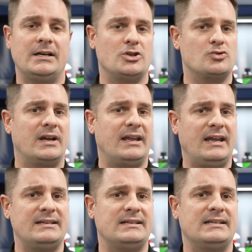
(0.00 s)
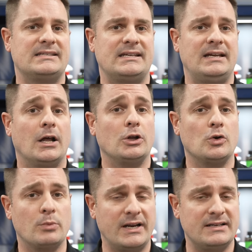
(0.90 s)
A drying aid is a
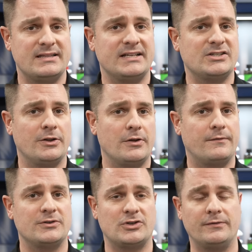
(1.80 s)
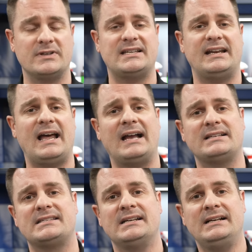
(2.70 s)
lubricant that's on the surface that
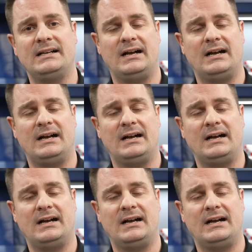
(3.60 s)
acts